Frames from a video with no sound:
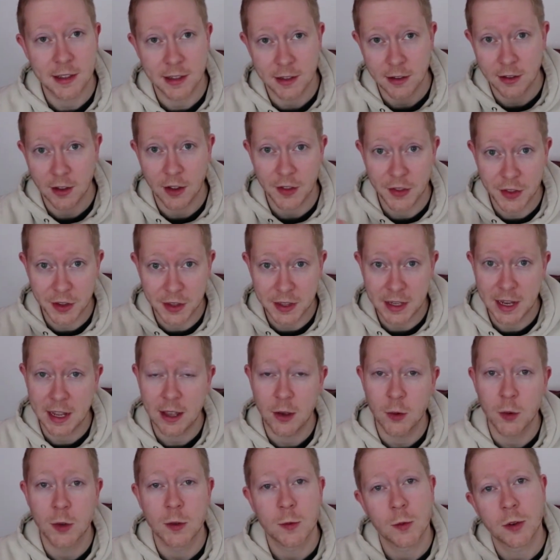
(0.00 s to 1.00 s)
The
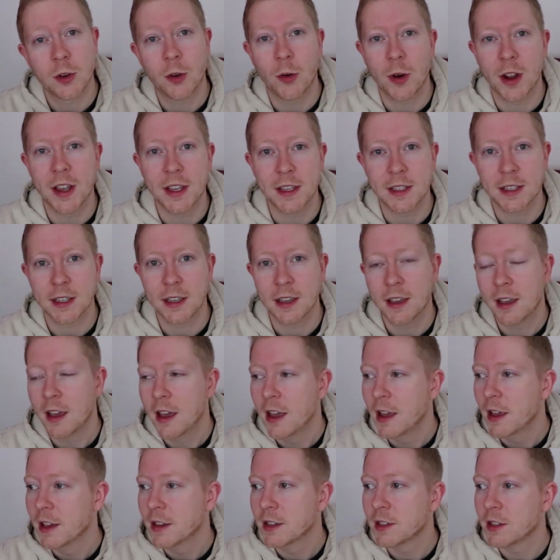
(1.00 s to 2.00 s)
deals were crazy,
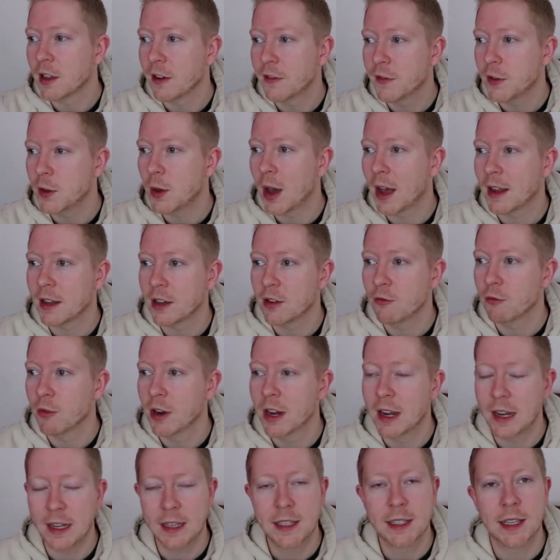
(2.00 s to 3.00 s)
stuff you hadn't
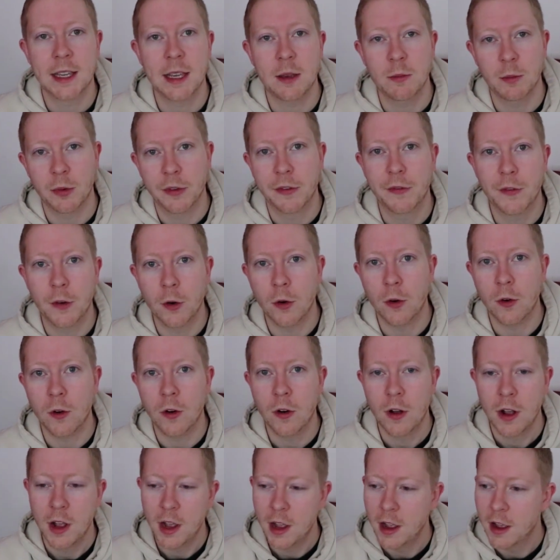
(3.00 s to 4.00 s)
really seen
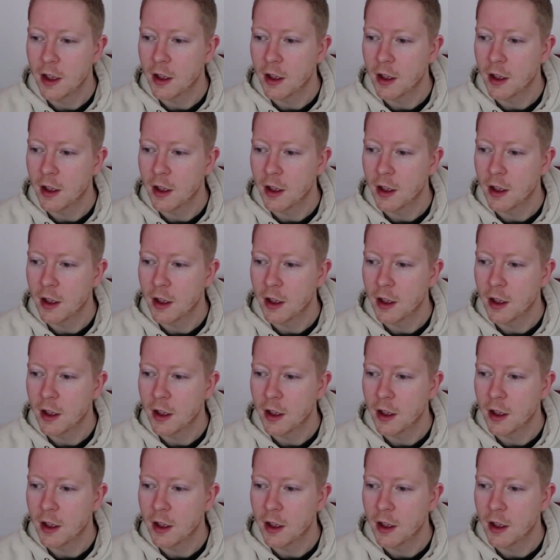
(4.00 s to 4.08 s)
before,